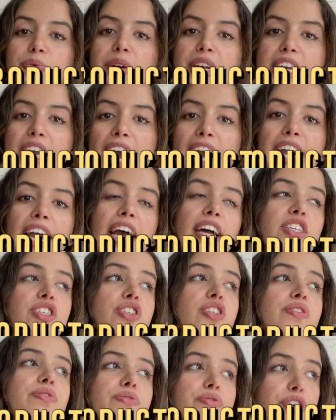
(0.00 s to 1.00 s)
week, I
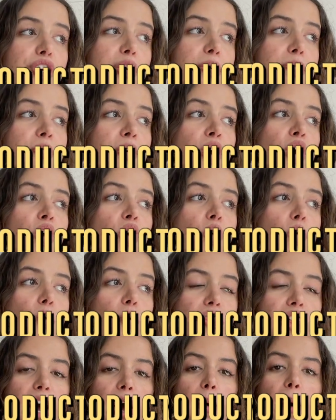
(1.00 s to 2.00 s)
entered a firm
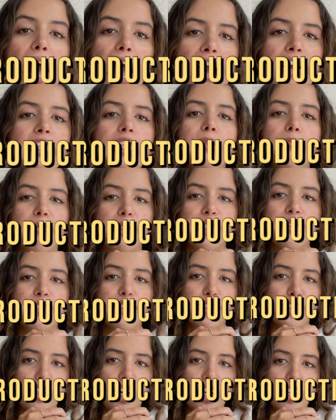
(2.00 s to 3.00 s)
without any
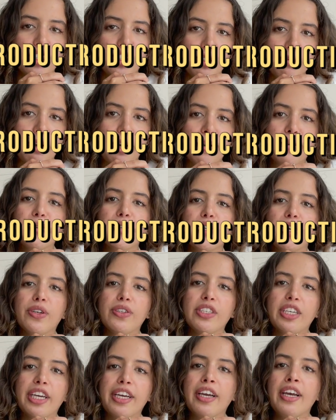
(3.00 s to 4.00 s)
previous knowledge about
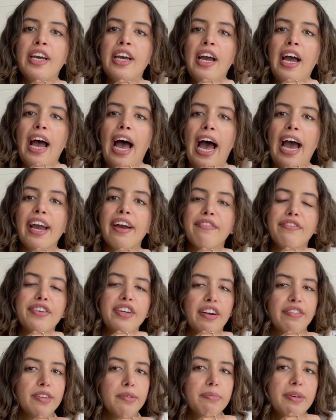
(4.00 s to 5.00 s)
consulting. I have
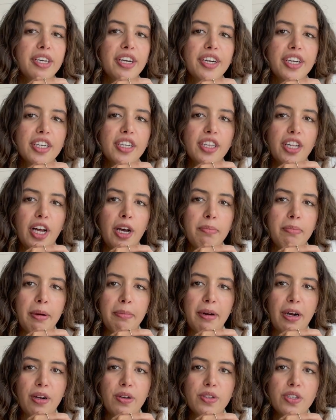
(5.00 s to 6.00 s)
never been on a club
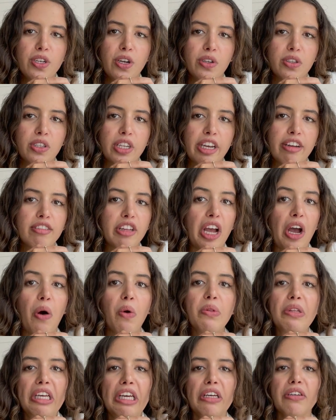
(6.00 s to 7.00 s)
about consulting. The
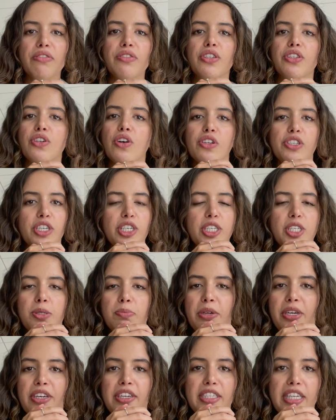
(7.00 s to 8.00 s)
only consulting
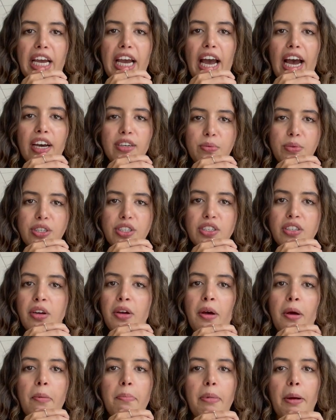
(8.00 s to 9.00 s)
experience I had was
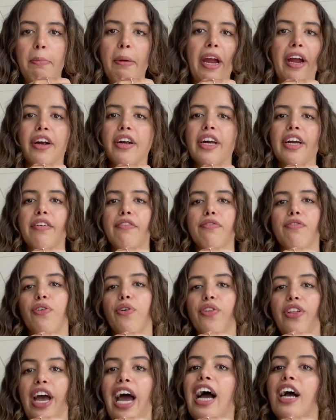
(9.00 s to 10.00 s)
preparing
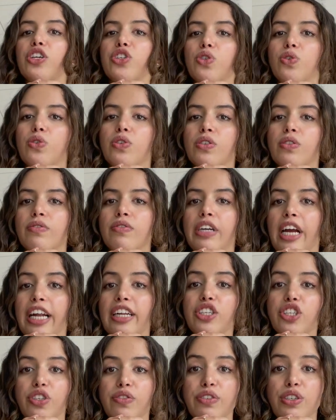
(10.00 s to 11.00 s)
for the actual
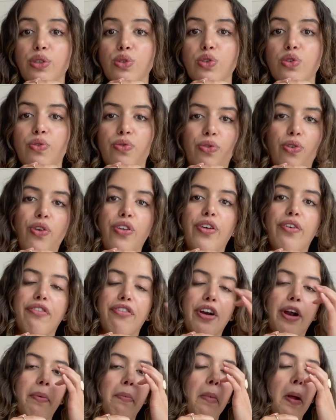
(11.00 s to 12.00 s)
interviews for the
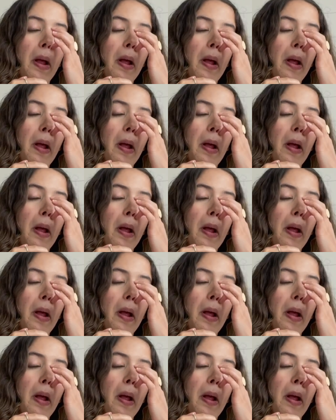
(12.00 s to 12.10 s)
firm,